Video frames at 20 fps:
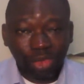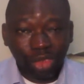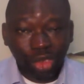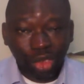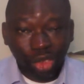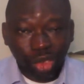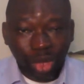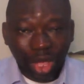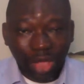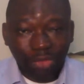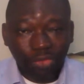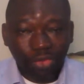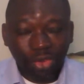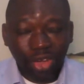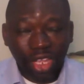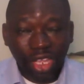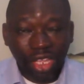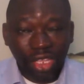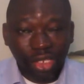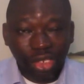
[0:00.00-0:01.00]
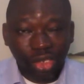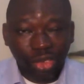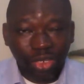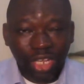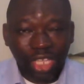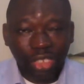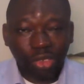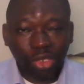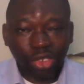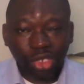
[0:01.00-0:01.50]
you are free to
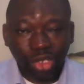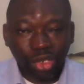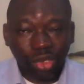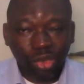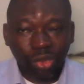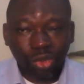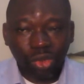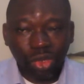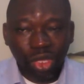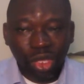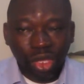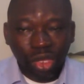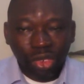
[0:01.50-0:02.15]
let us know.